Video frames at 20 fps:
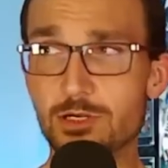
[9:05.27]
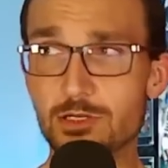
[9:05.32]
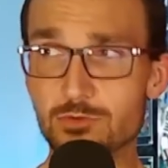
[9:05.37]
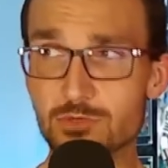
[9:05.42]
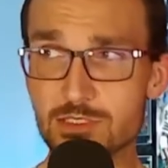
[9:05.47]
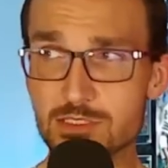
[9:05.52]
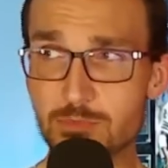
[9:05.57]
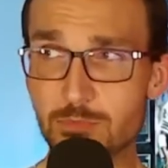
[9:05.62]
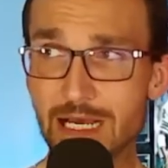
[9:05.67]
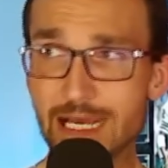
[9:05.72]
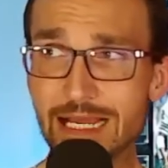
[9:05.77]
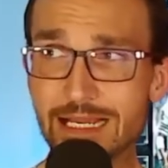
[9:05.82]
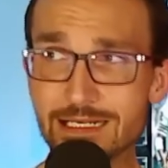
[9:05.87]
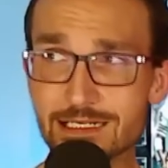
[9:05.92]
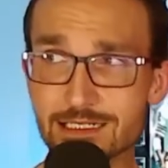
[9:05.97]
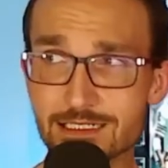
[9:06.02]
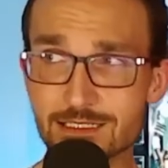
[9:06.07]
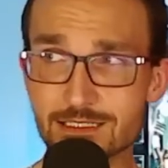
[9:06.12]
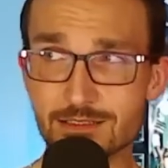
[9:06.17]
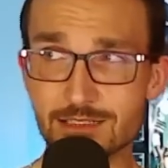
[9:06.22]
was buying
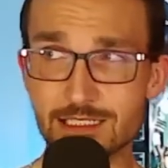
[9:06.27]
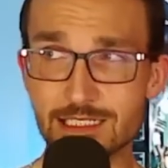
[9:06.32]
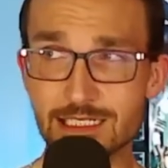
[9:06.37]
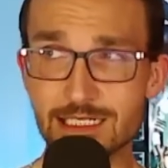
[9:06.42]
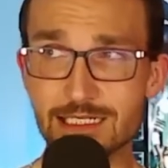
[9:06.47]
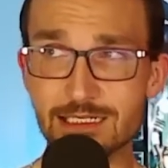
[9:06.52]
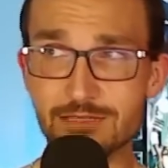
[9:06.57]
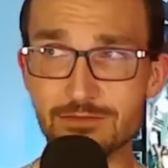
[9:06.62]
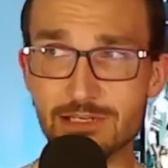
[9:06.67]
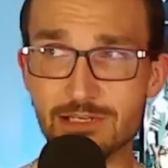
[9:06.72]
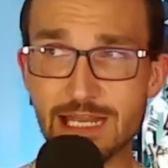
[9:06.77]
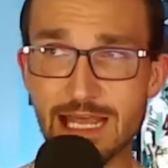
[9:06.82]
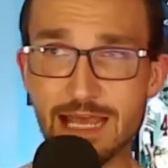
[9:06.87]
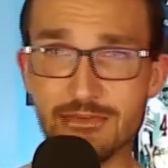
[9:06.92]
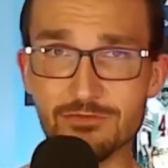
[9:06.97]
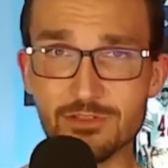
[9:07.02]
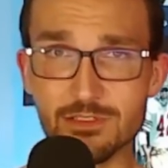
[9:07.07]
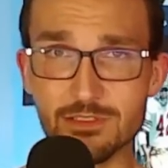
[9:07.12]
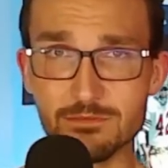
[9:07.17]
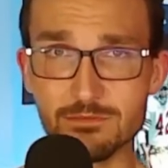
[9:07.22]
it, so they didn't even
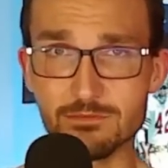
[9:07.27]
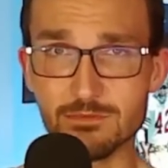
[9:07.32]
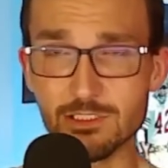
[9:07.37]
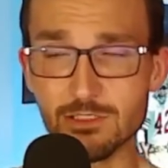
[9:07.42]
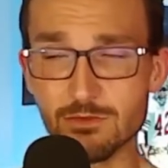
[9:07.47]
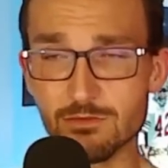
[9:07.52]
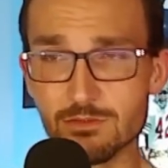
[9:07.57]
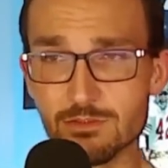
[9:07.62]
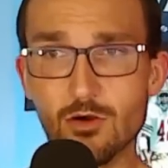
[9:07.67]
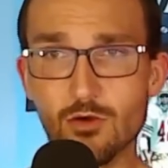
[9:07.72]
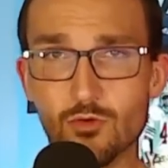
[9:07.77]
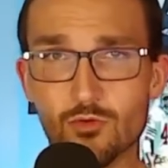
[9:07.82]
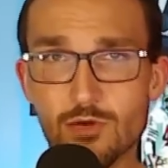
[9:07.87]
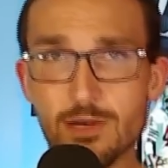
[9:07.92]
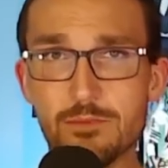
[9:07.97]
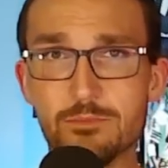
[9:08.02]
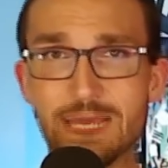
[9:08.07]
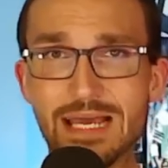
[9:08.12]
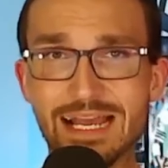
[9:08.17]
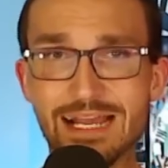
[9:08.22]
have to, you know,
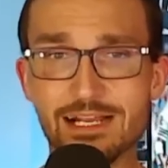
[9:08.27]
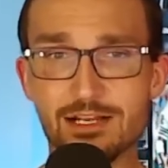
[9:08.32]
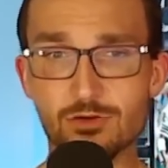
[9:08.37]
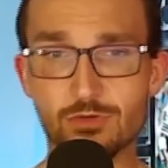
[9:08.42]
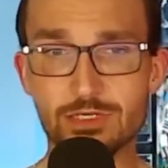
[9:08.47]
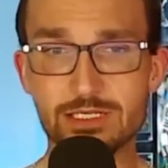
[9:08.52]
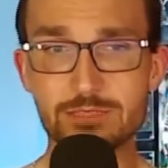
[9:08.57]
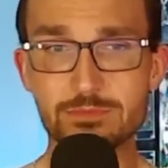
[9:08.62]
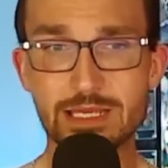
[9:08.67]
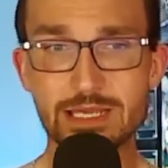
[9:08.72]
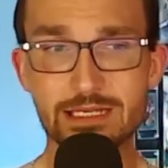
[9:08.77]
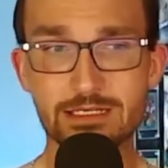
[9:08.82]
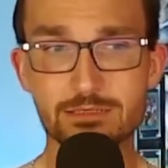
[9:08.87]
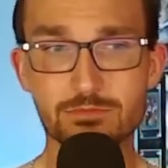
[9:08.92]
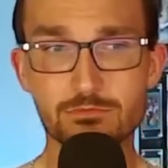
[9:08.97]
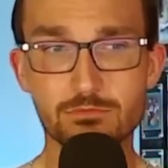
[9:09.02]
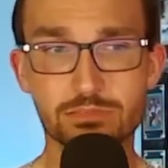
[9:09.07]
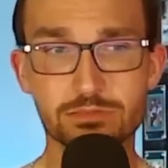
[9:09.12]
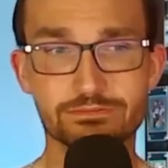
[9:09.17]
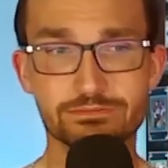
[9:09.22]
run back a rebate.
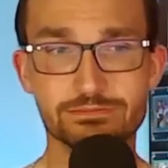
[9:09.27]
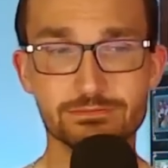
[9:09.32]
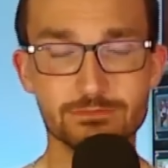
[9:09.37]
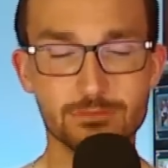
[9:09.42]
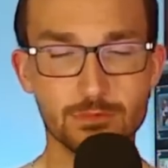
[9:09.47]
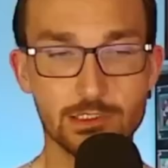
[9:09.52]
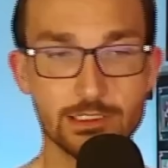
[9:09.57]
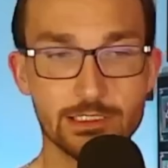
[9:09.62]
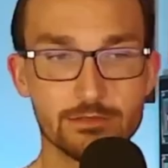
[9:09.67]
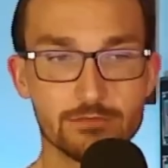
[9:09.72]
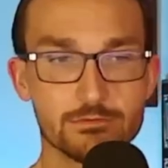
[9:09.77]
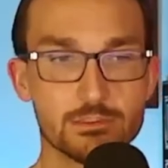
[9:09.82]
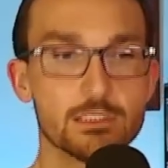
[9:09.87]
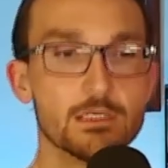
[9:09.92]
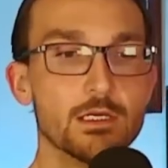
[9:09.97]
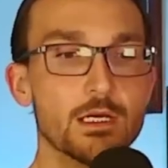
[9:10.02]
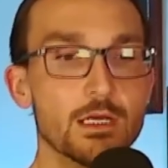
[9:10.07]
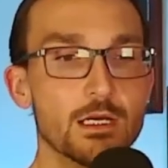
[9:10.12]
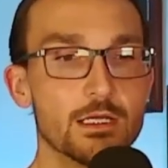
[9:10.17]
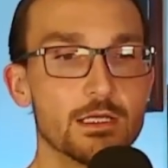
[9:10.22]
Whatever.
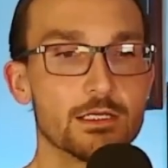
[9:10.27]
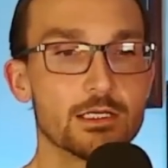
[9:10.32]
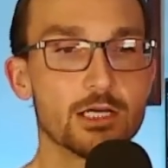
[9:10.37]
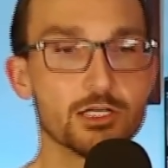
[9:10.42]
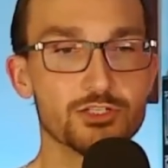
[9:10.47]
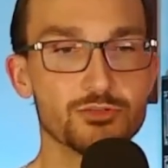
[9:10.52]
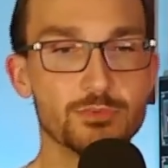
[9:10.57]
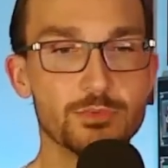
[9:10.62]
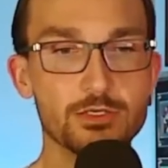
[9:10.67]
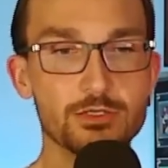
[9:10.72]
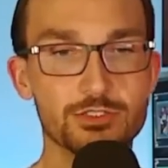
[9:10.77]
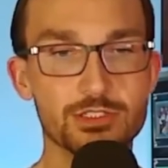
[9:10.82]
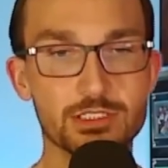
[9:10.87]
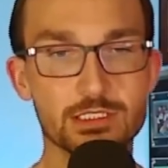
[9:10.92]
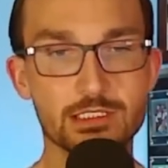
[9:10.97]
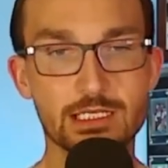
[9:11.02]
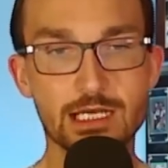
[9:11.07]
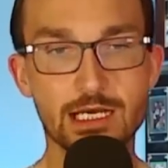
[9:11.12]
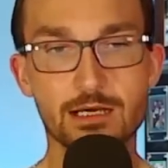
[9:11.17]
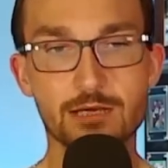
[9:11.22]
The
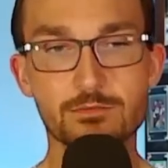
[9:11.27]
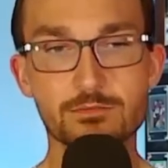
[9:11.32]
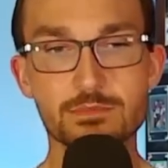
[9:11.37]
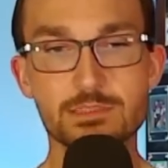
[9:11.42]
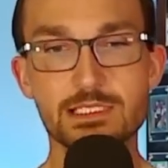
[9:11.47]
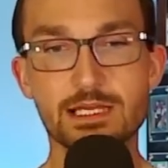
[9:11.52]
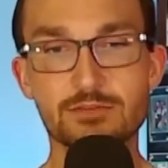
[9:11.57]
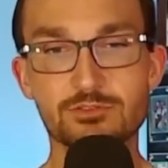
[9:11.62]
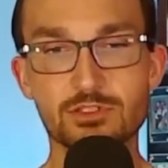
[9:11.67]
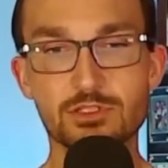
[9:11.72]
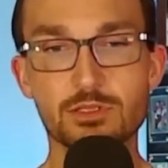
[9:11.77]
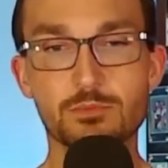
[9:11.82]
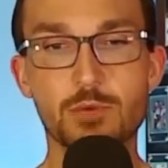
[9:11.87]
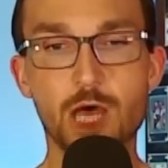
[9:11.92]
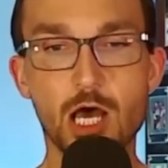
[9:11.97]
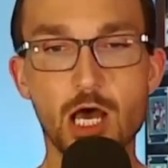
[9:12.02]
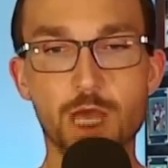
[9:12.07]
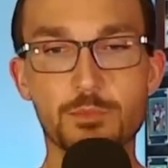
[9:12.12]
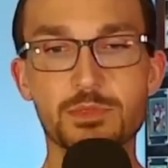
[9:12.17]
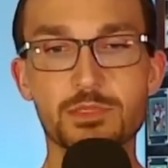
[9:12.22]
contribution comes after the
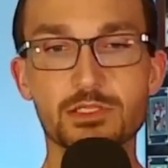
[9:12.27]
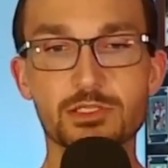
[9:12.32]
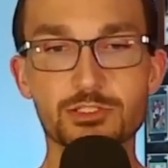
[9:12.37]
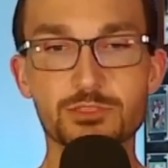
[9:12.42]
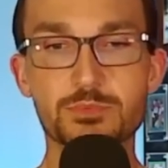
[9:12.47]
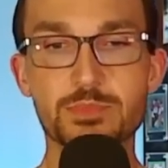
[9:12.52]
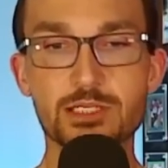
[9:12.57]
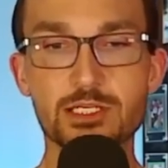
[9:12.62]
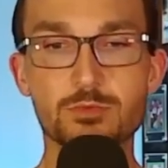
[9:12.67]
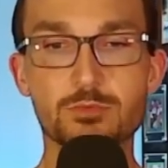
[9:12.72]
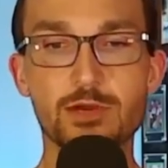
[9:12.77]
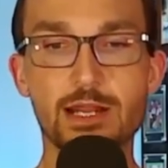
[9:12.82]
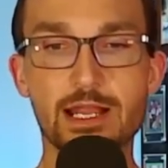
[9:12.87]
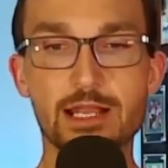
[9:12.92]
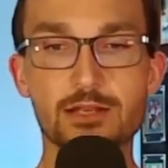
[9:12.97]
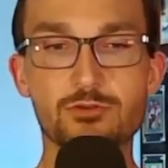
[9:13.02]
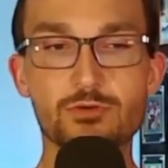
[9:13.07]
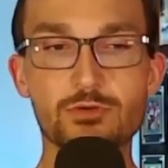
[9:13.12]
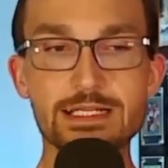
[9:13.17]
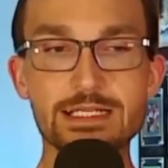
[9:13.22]
popular beer
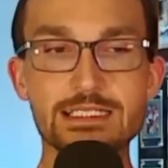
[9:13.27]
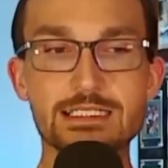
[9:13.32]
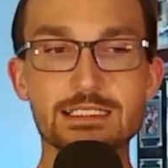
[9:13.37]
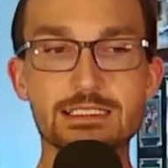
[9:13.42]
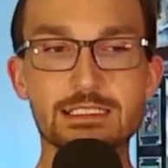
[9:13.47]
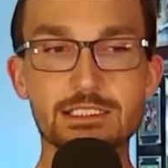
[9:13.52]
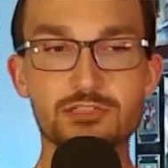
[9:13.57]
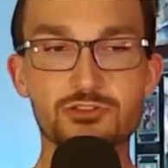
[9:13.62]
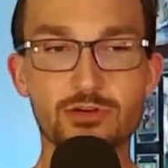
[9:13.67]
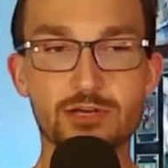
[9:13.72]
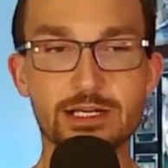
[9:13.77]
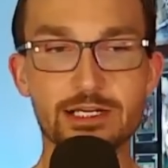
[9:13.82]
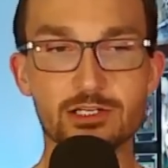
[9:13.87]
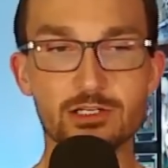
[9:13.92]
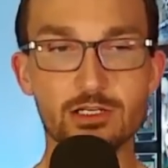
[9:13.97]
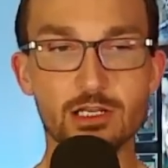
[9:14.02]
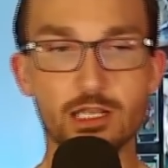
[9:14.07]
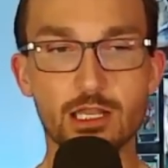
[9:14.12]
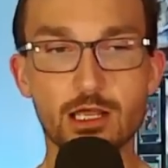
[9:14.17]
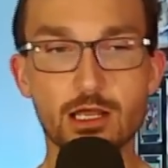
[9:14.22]
brand recently
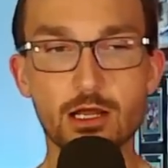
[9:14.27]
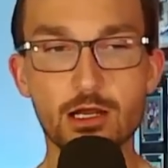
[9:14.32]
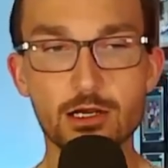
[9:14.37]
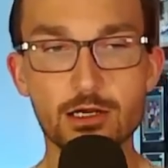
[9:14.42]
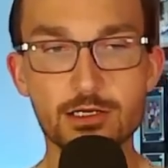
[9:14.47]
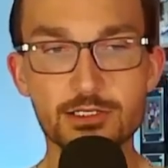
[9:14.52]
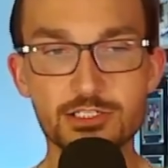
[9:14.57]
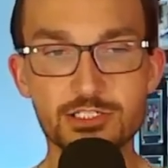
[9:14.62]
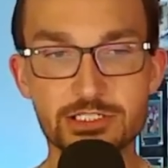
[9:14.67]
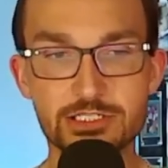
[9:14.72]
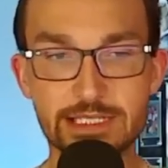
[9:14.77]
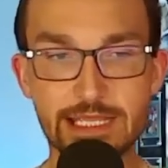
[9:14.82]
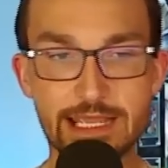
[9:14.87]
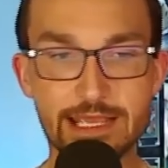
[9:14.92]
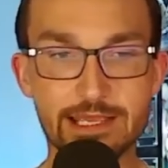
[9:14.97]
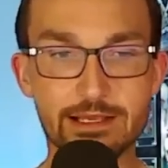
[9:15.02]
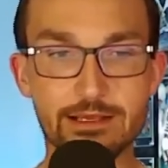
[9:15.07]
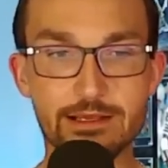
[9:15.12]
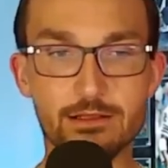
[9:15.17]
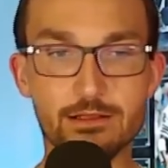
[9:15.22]
triggered
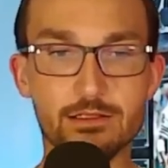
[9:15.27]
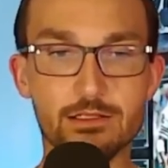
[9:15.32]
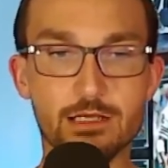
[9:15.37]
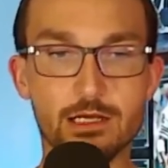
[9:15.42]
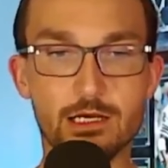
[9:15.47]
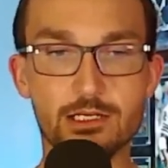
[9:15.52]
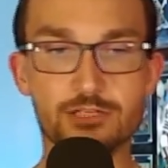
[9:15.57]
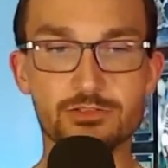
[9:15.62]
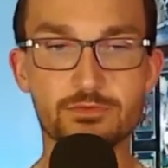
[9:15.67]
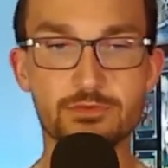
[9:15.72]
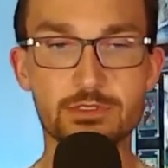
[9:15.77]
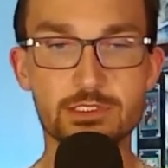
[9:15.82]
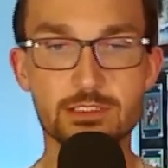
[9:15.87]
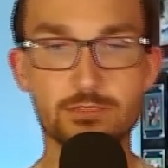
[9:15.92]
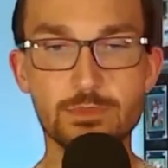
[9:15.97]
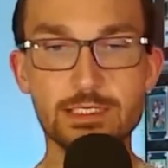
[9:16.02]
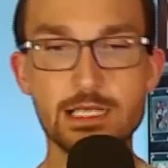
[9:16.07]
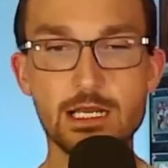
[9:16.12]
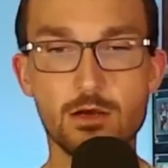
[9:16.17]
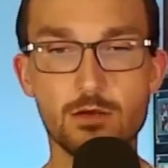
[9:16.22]
large-scale controversy.
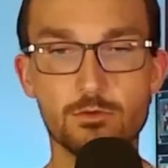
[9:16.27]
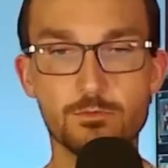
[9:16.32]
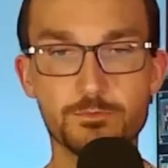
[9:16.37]
We know.